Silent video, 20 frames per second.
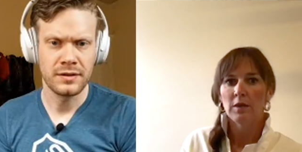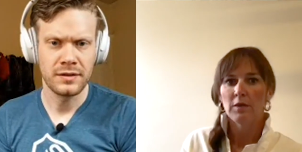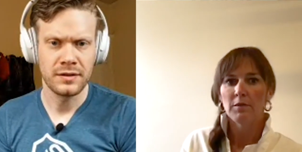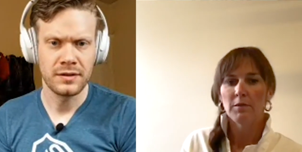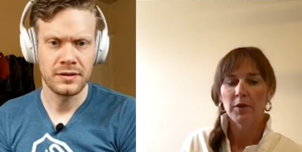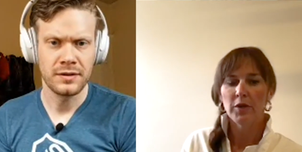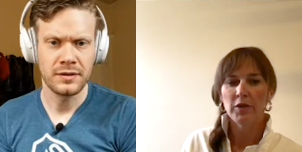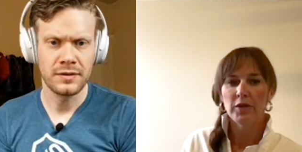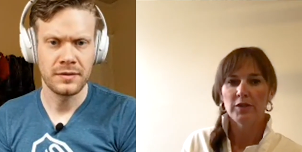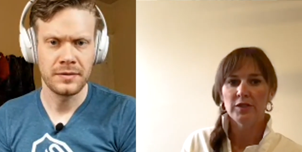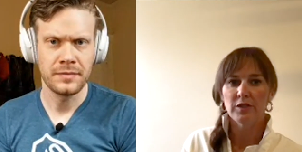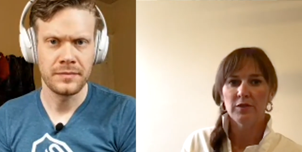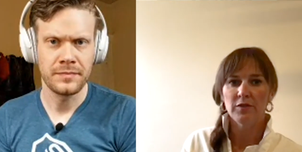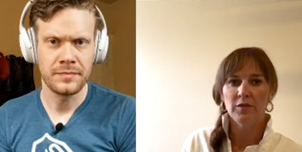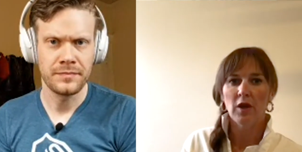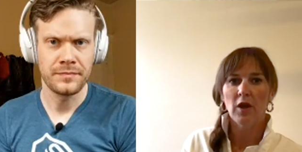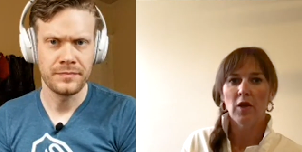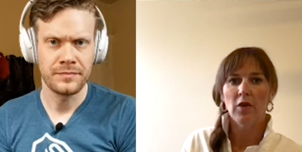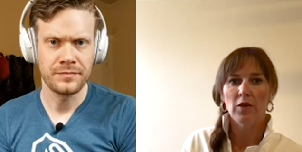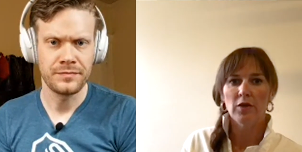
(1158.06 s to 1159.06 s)
Speaker 1: millions of
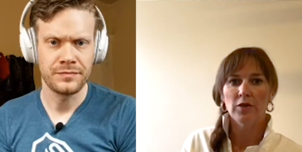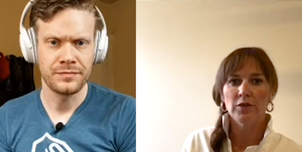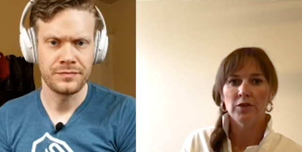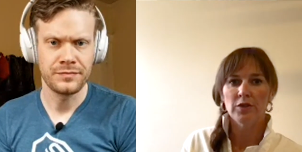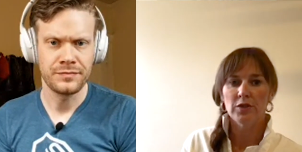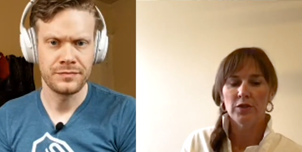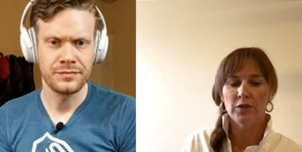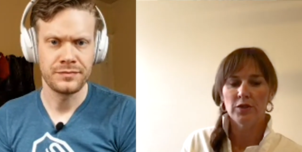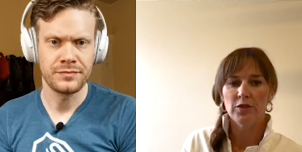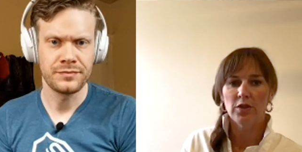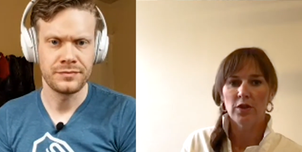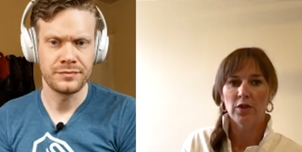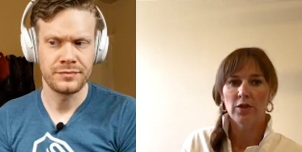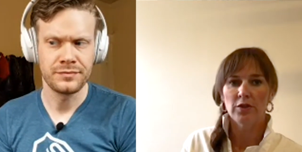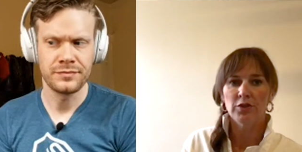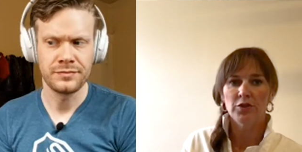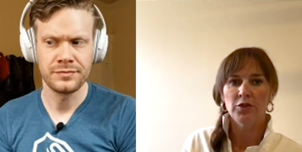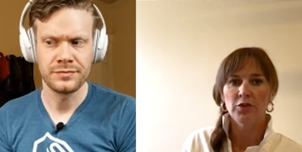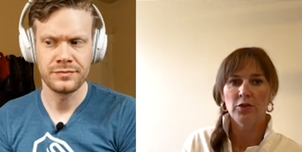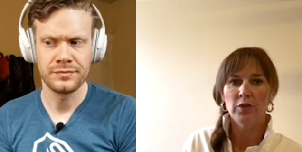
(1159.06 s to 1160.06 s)
dollars to start a
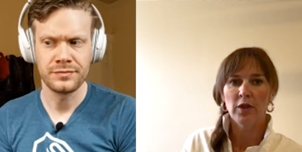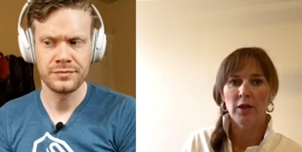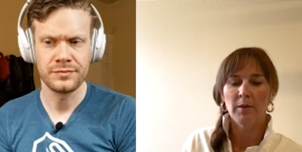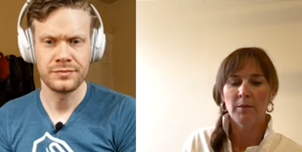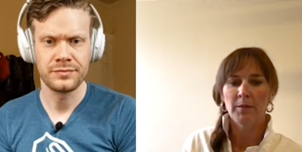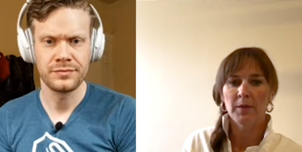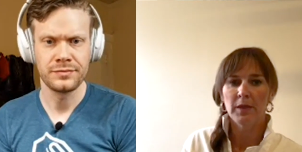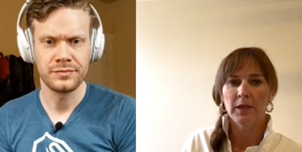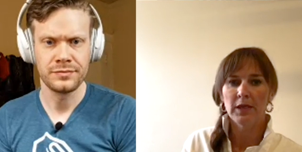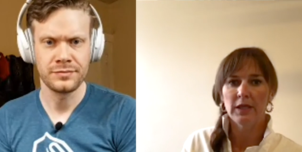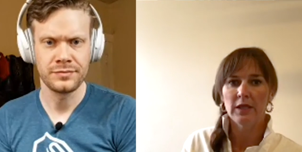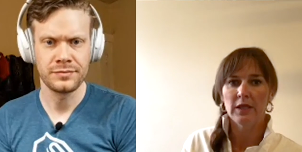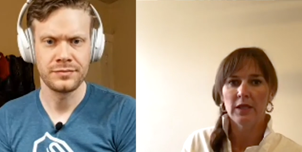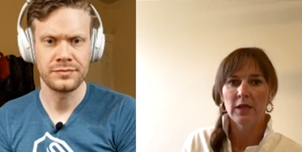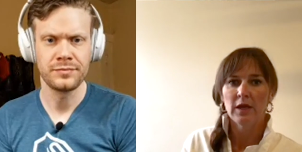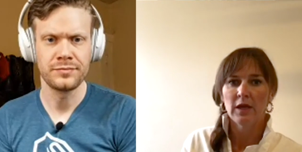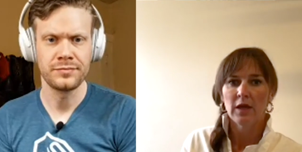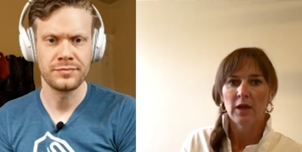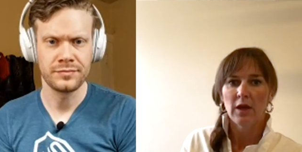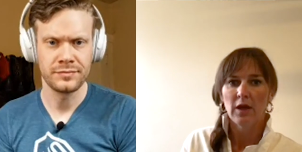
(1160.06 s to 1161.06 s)
shoe company,
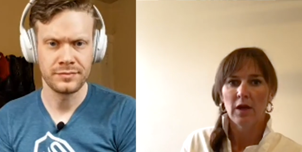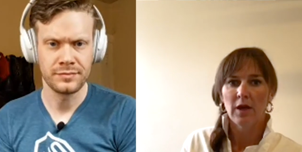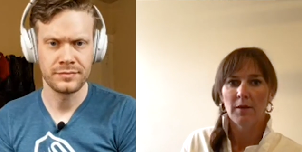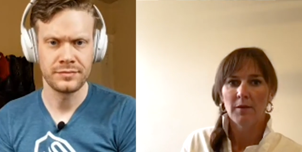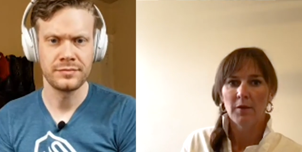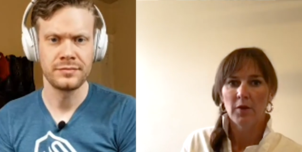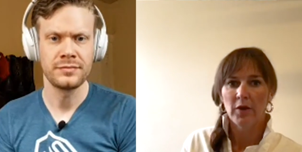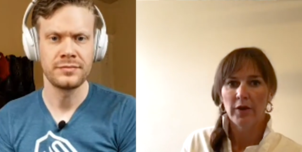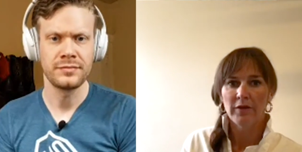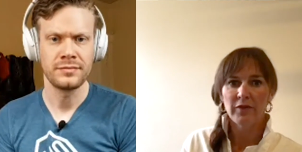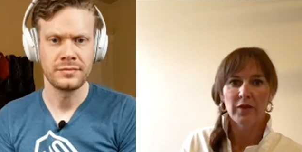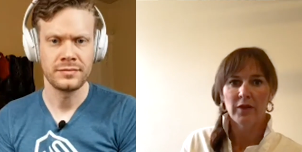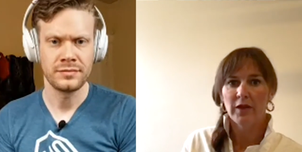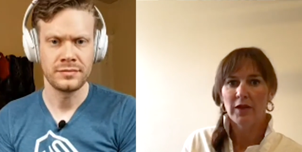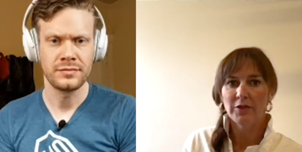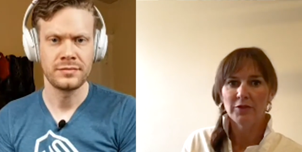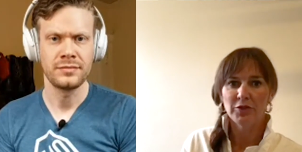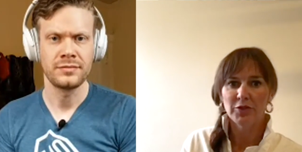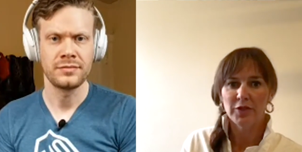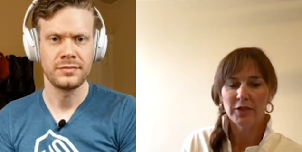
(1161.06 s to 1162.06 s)
um, or even
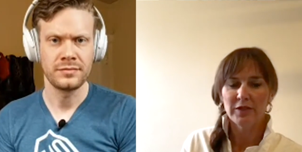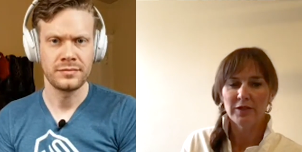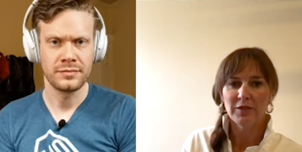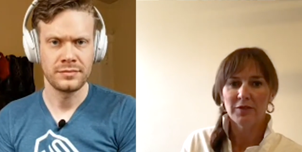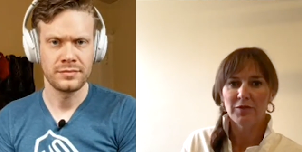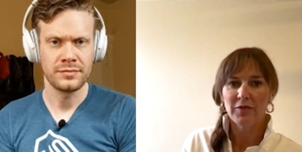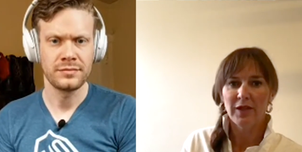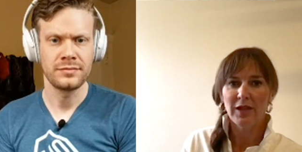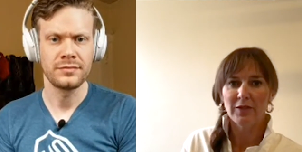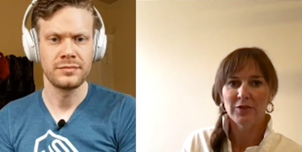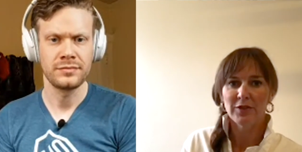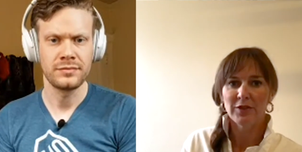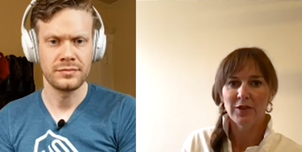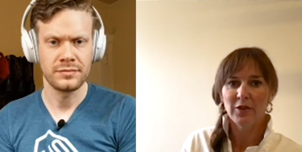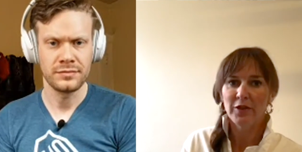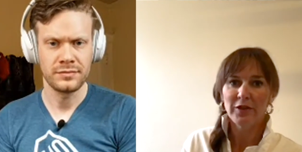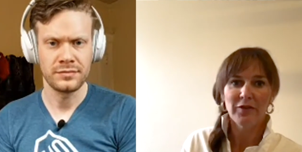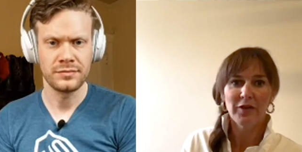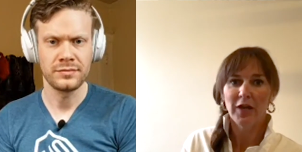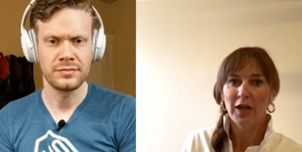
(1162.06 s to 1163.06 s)
hundreds of thousands, or
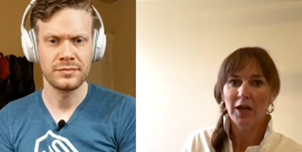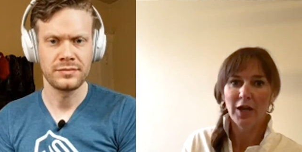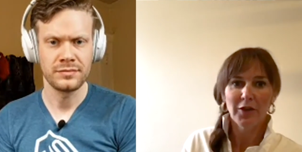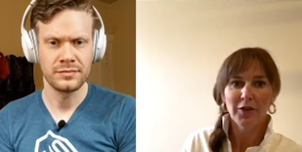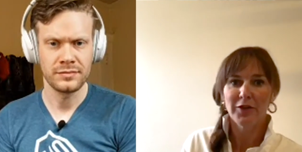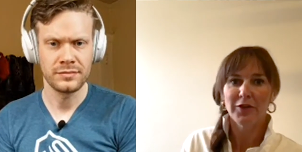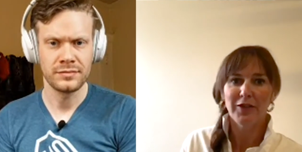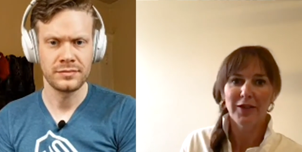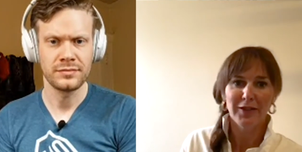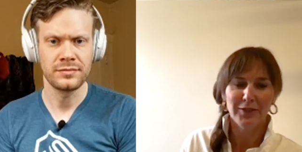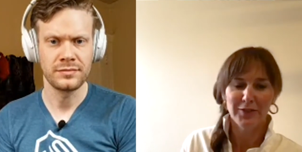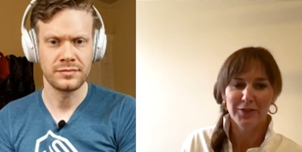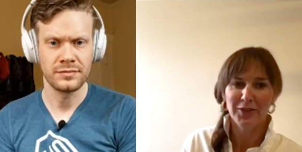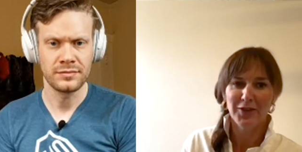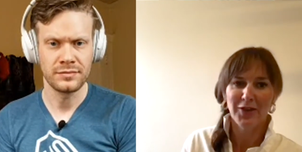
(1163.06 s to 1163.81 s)
even a hundred thousand